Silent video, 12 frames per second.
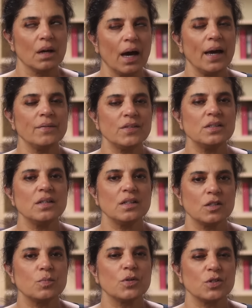I have to say
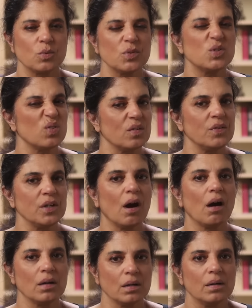this person was sort of
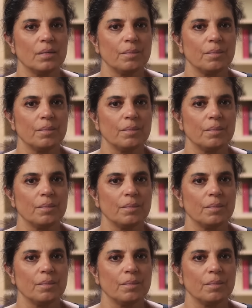young.